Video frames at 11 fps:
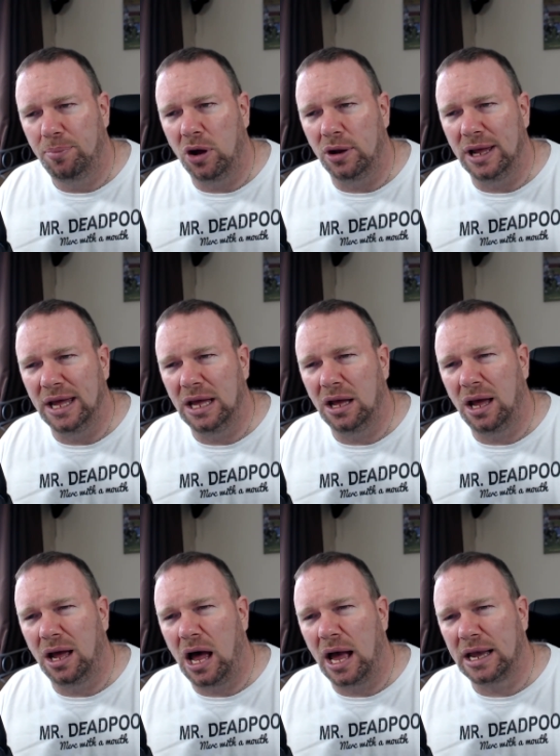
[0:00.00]
but
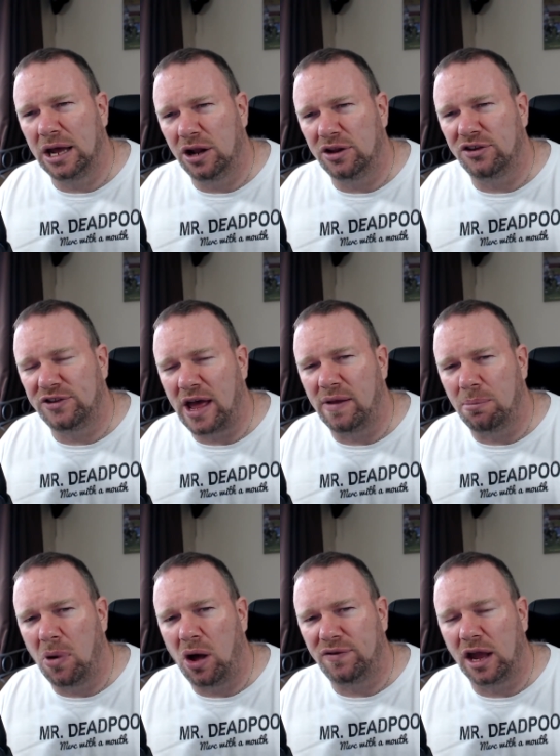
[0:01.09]
I can understand it
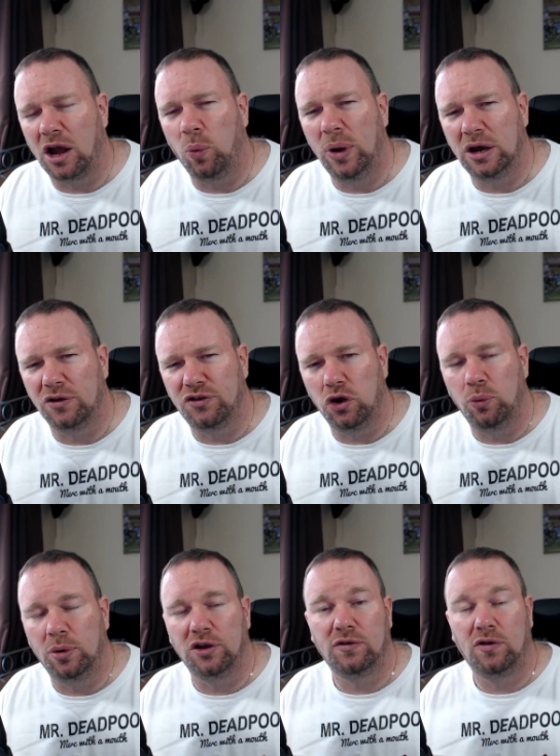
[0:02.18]
might take a week or two
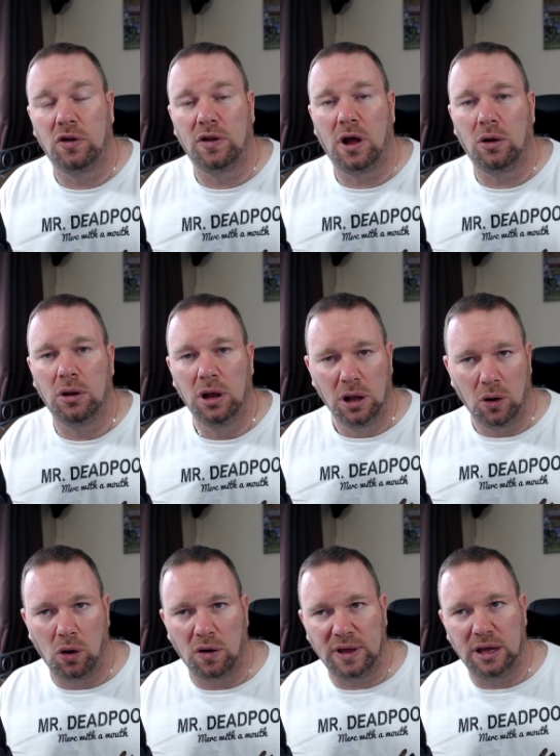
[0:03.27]
because of
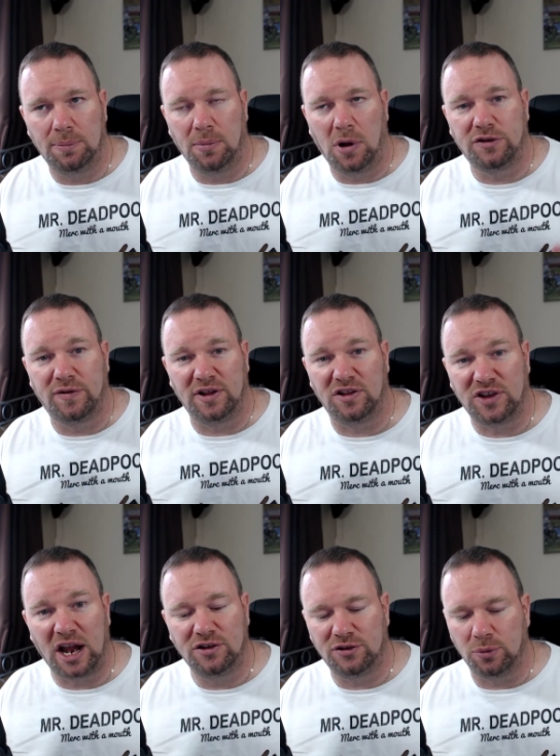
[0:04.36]
all of the artificial
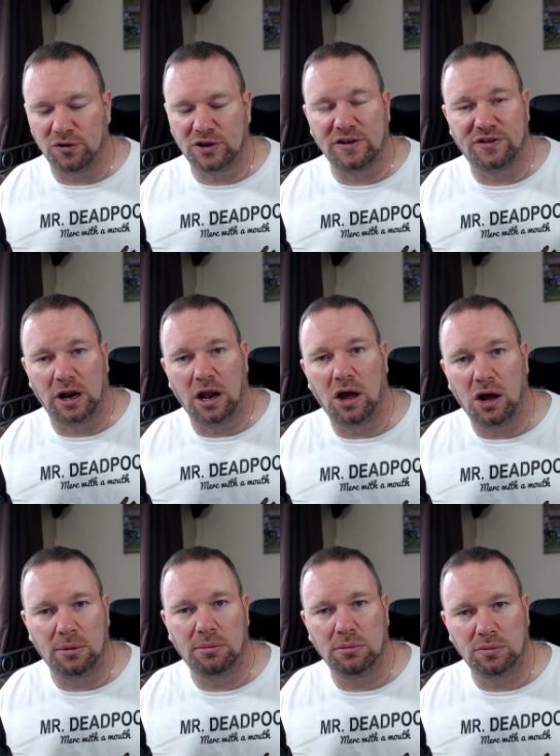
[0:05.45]
intelligence, which gets to
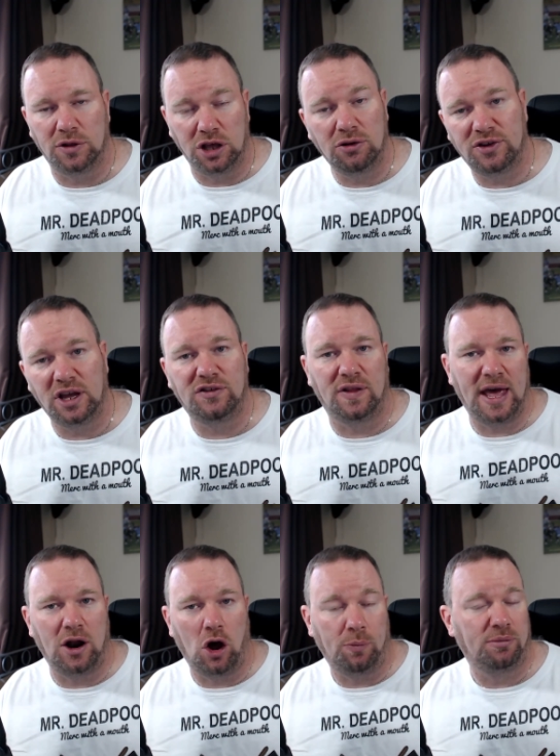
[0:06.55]
learn the usage and
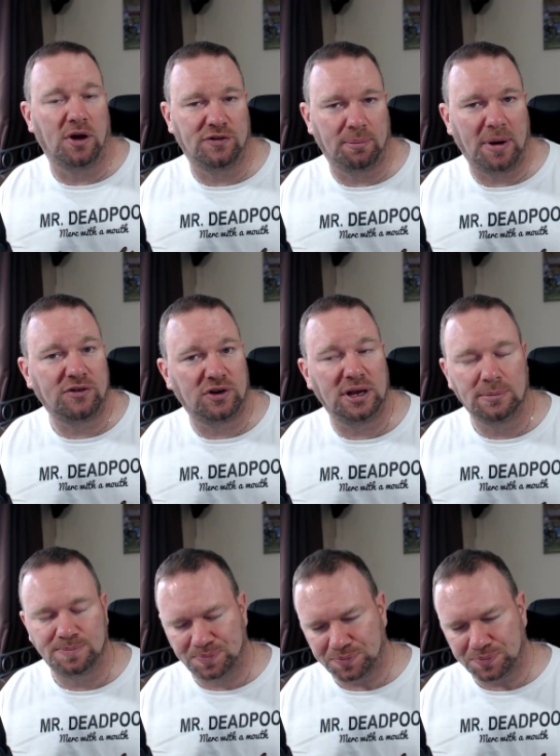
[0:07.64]
then optimize the battery,